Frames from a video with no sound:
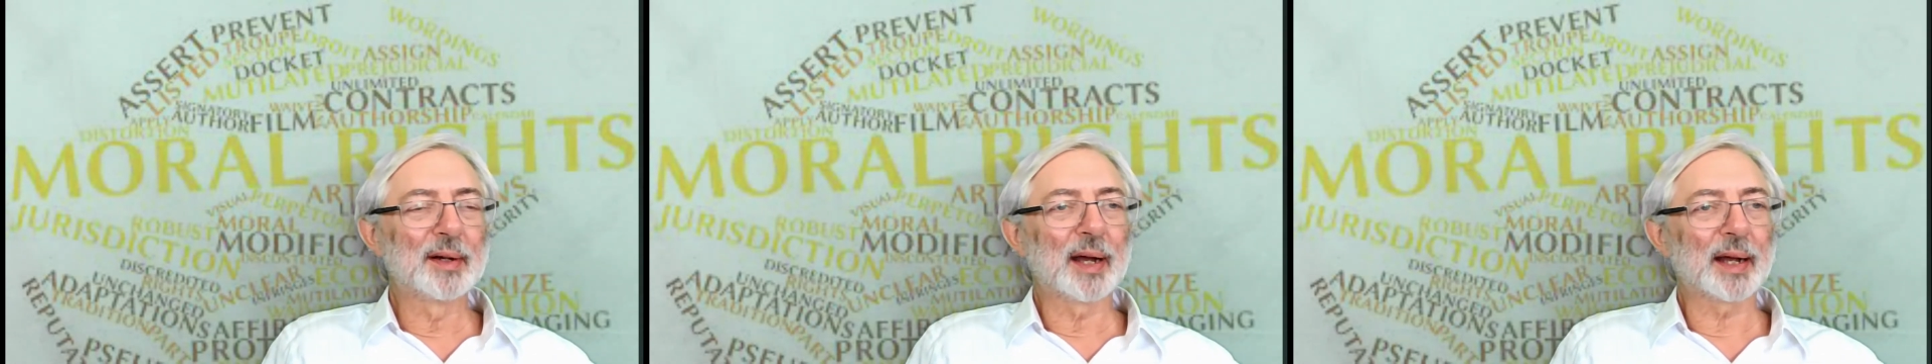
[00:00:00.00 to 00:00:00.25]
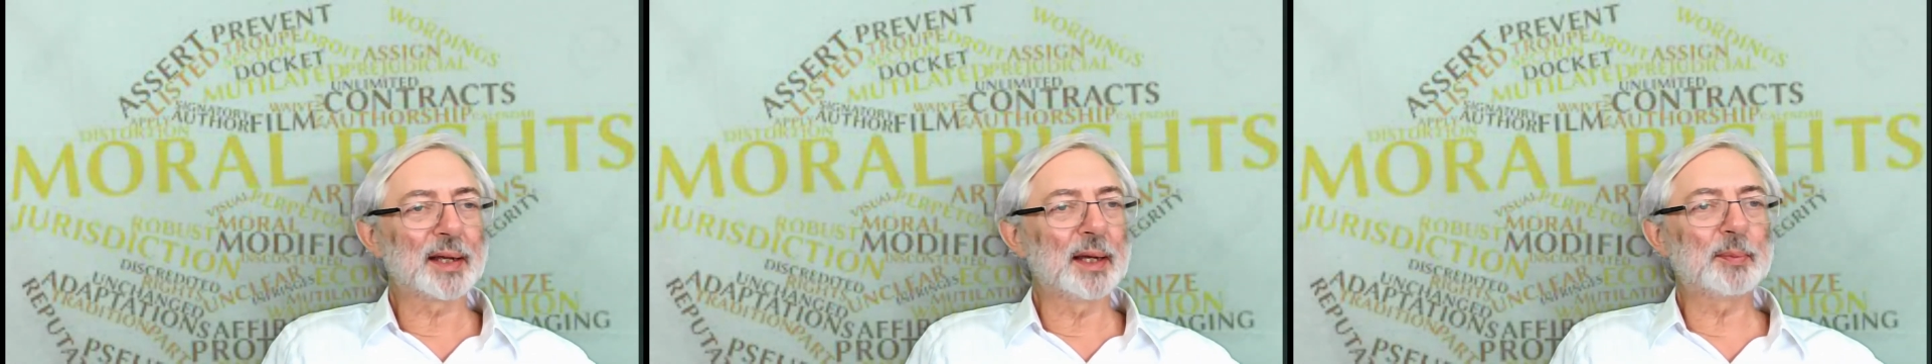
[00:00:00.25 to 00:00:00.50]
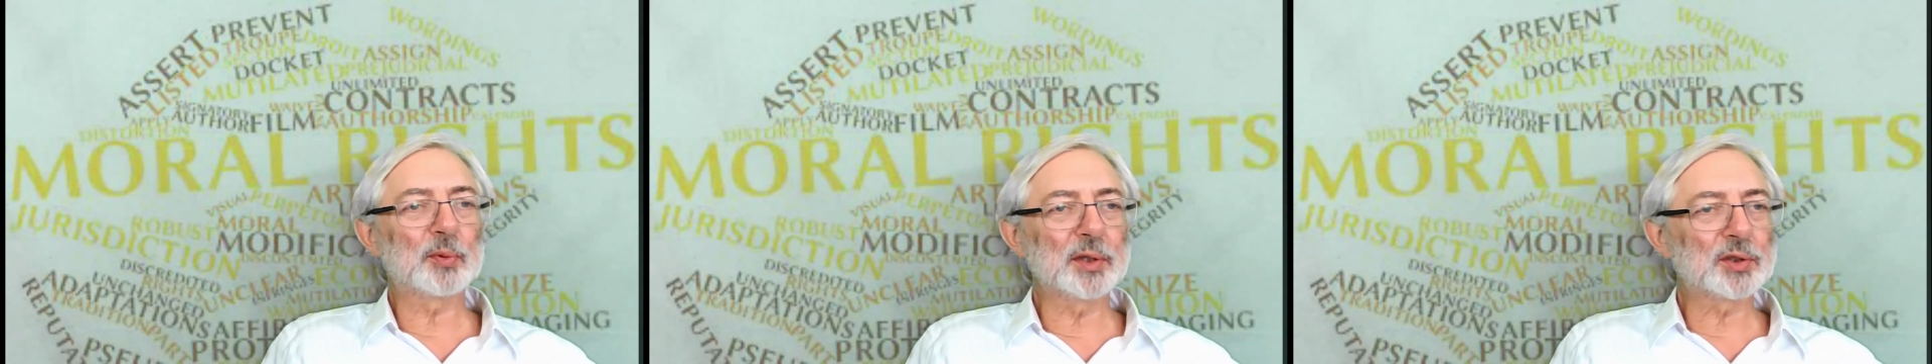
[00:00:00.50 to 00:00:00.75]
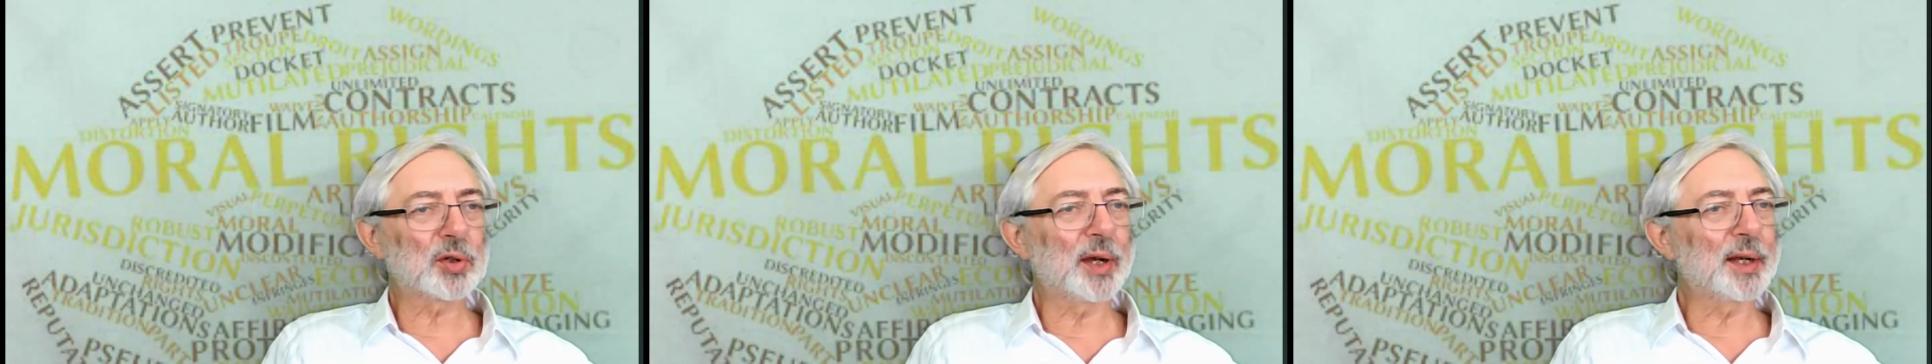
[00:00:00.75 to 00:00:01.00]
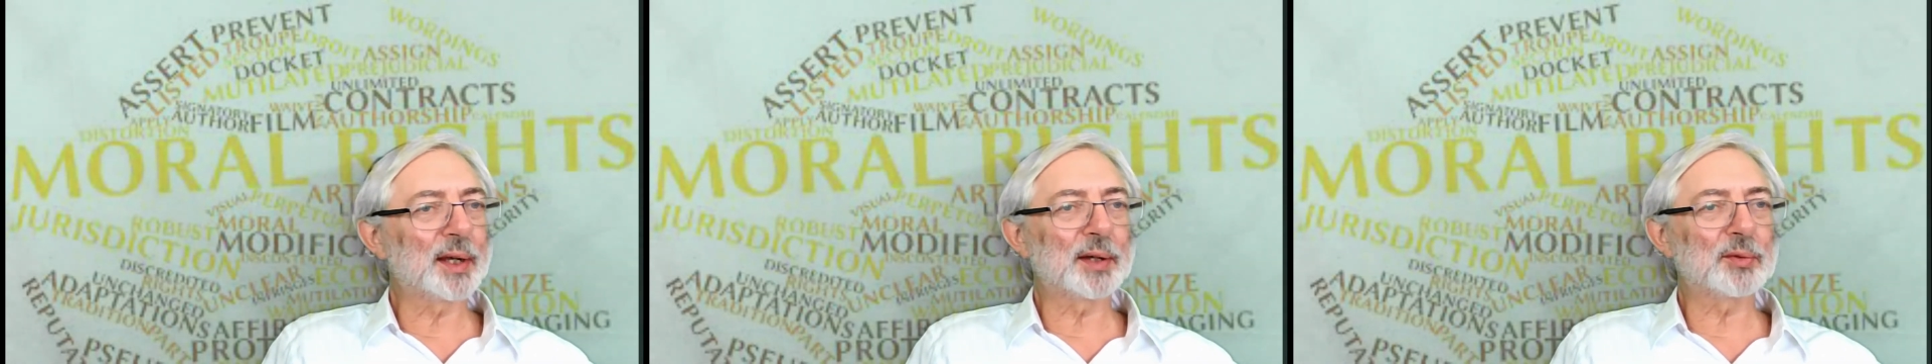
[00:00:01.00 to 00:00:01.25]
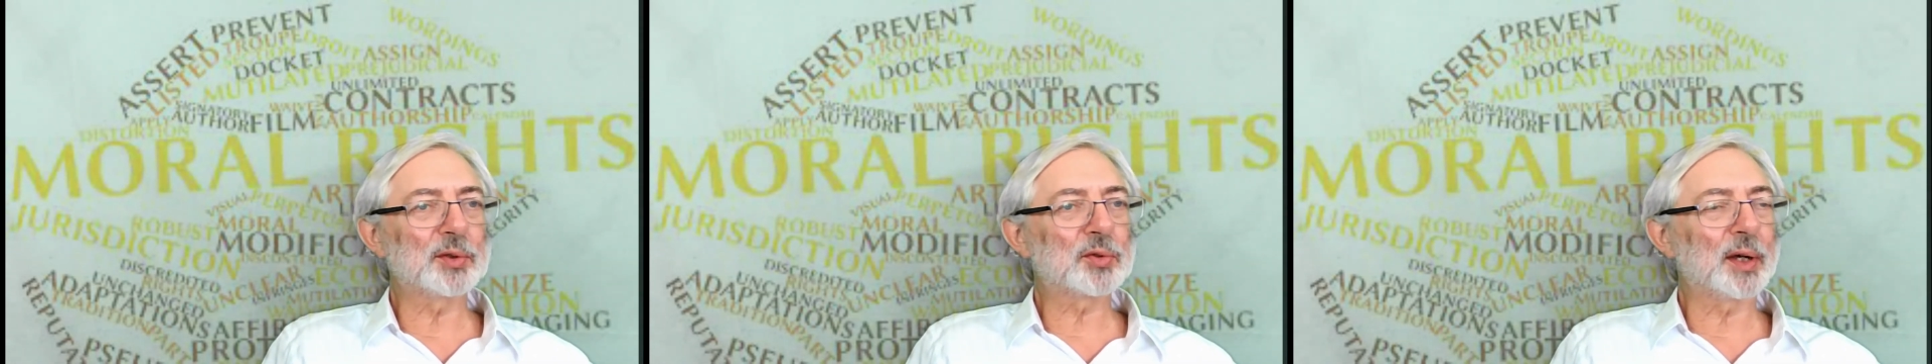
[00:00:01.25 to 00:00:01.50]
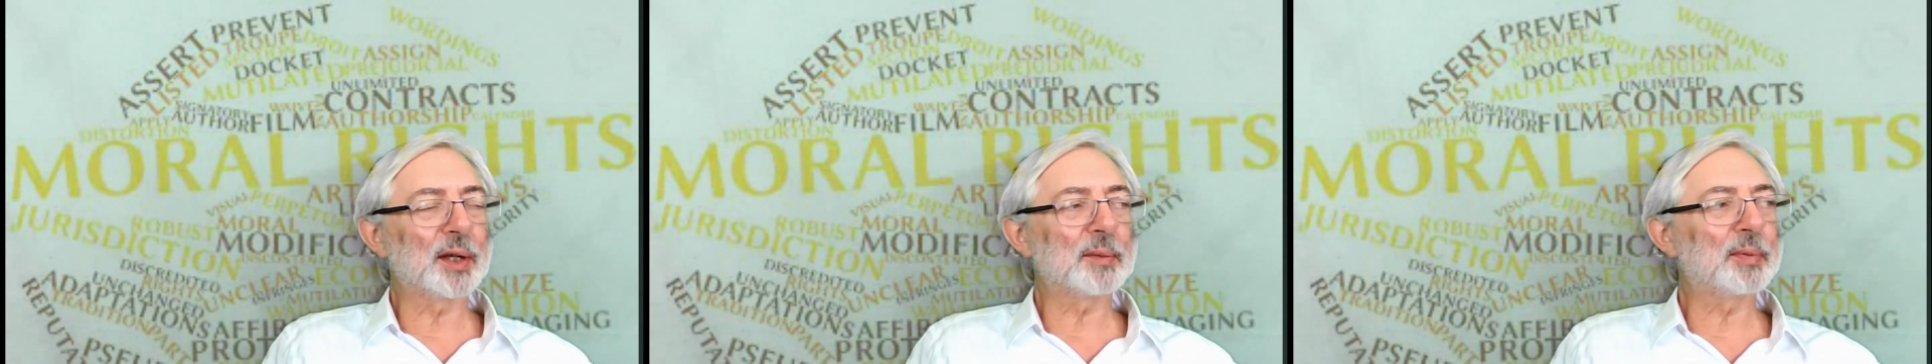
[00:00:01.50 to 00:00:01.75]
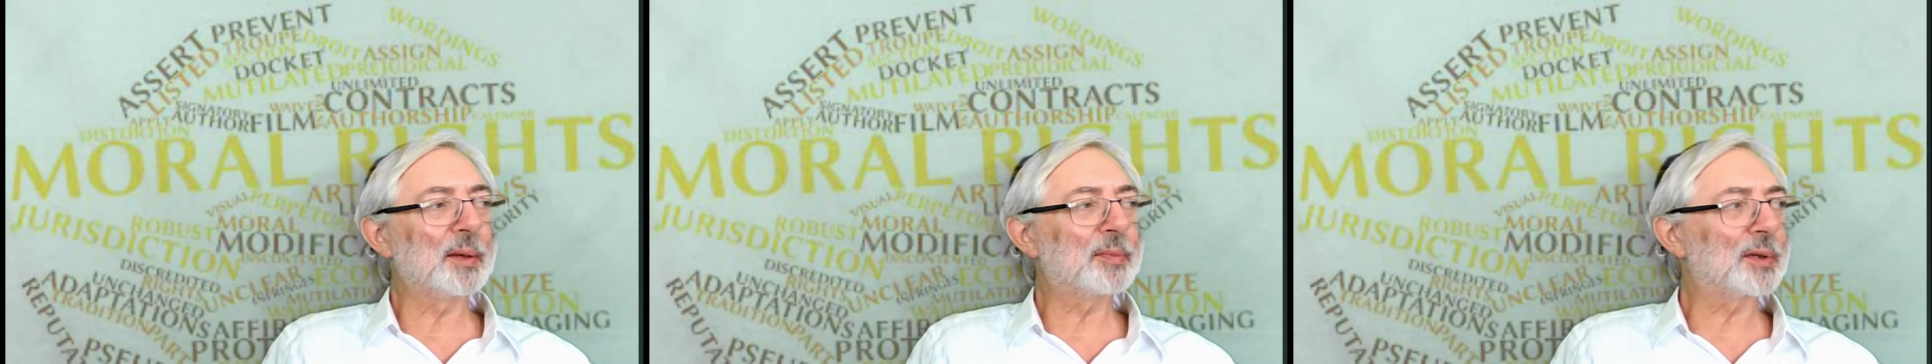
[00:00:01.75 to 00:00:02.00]
and keep retraining
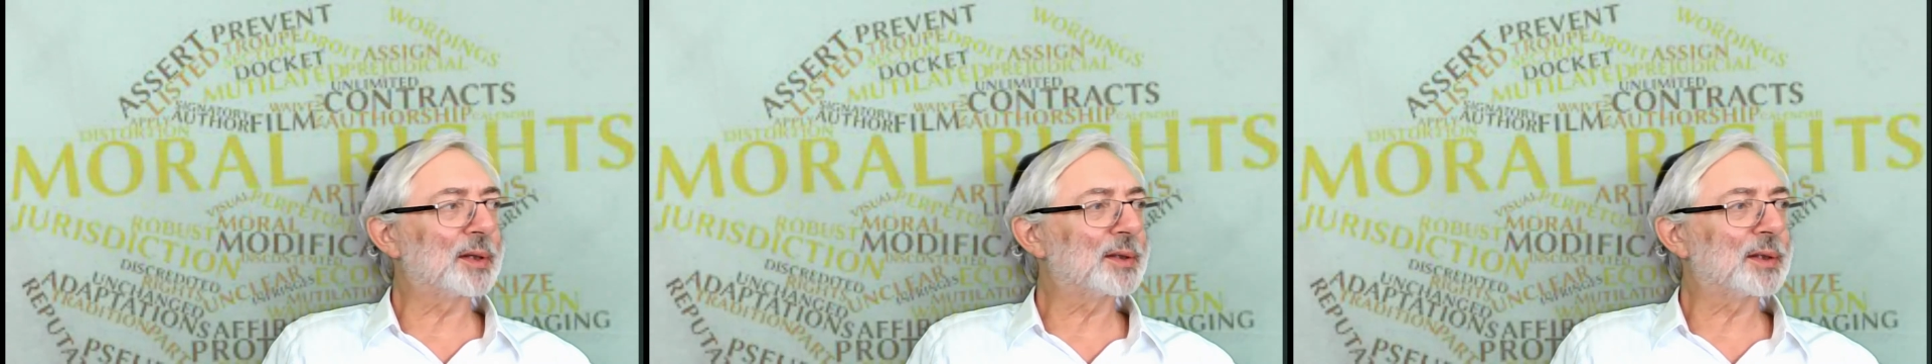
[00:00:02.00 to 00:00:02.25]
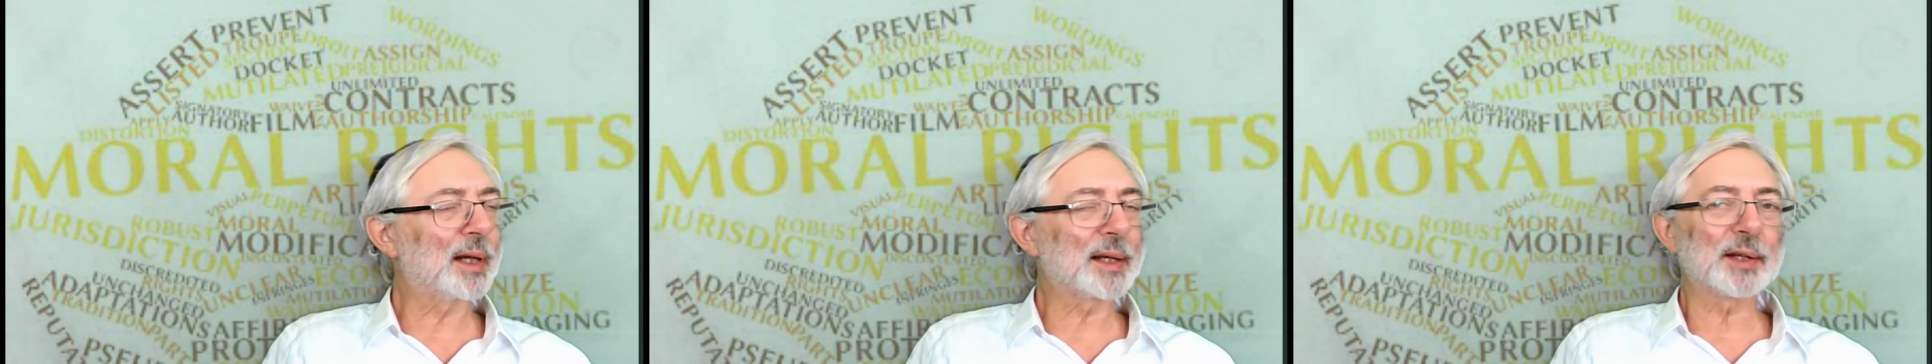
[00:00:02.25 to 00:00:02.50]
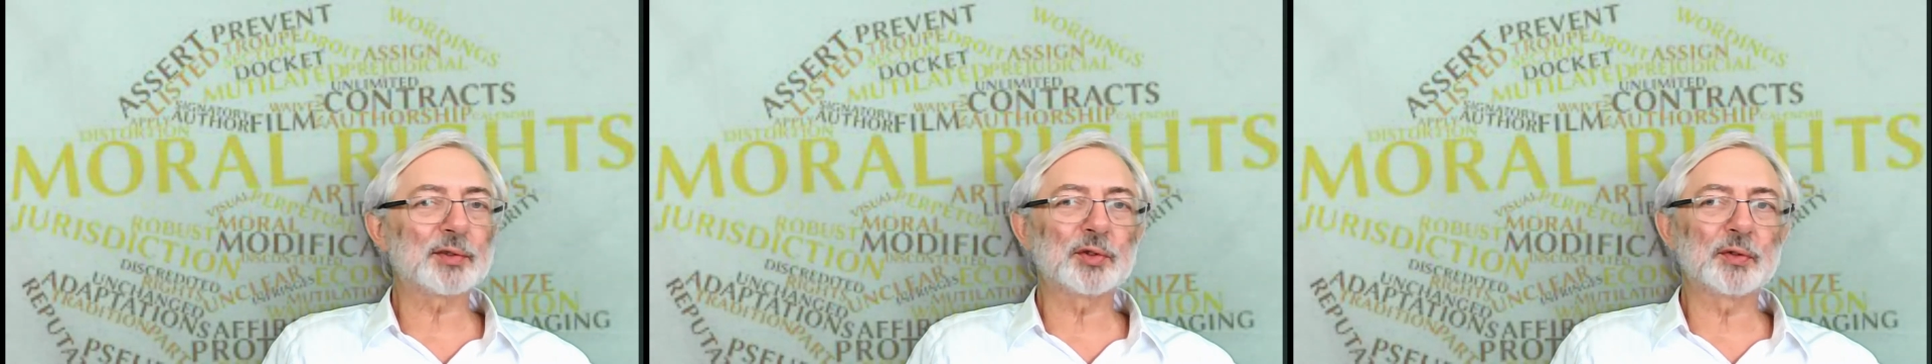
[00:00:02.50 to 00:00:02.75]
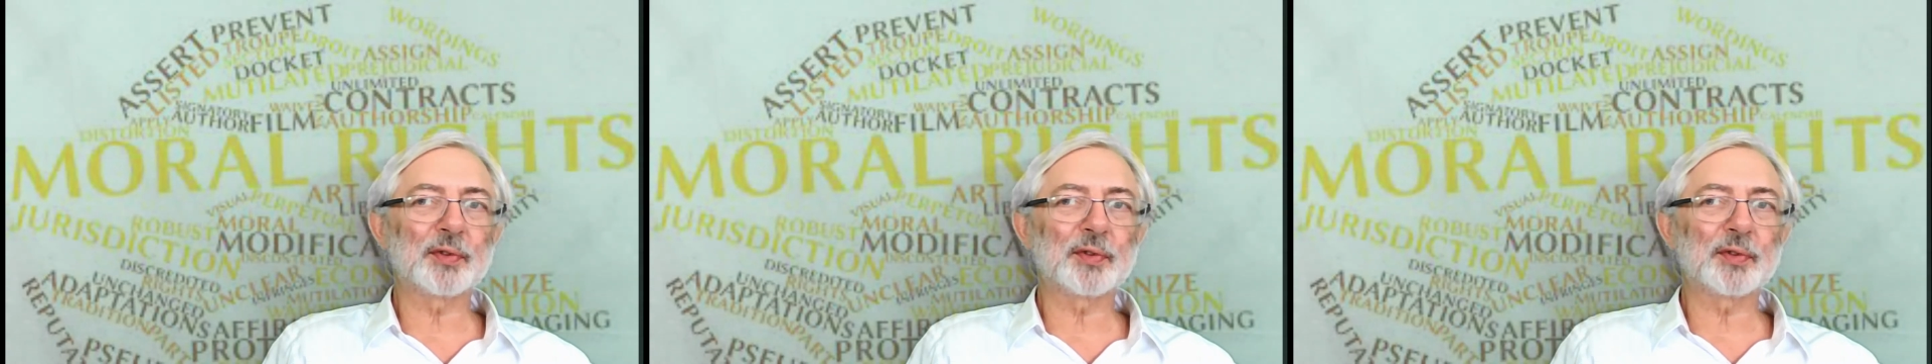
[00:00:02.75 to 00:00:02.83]
people until I guess you